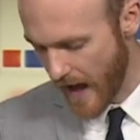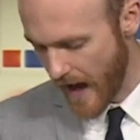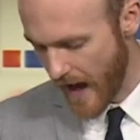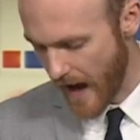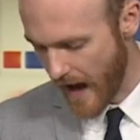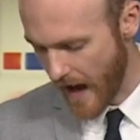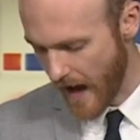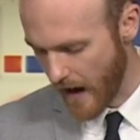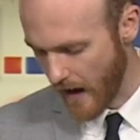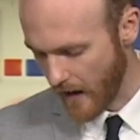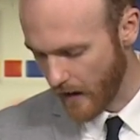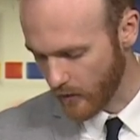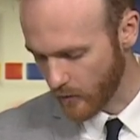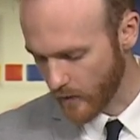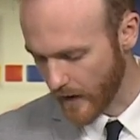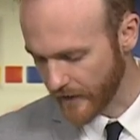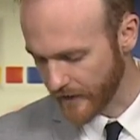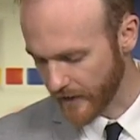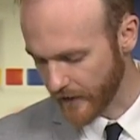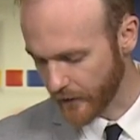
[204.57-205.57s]

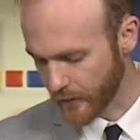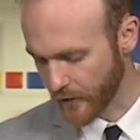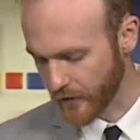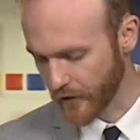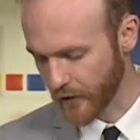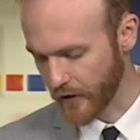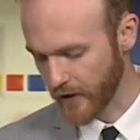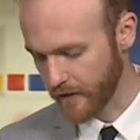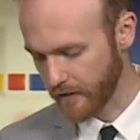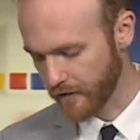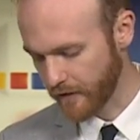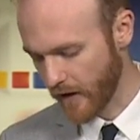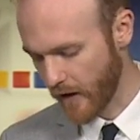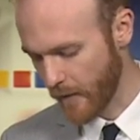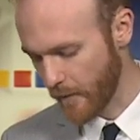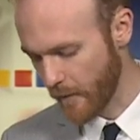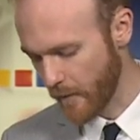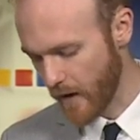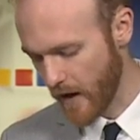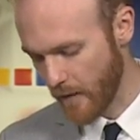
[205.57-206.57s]
Residents returning
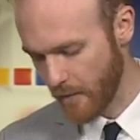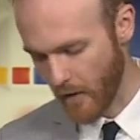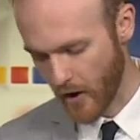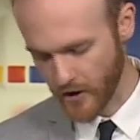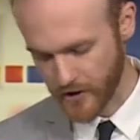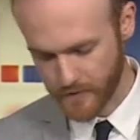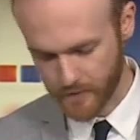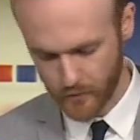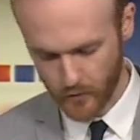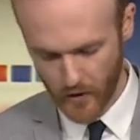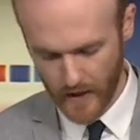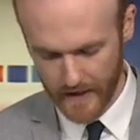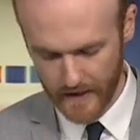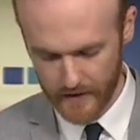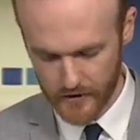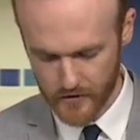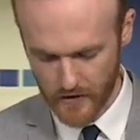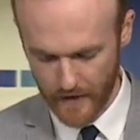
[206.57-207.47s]
from March break,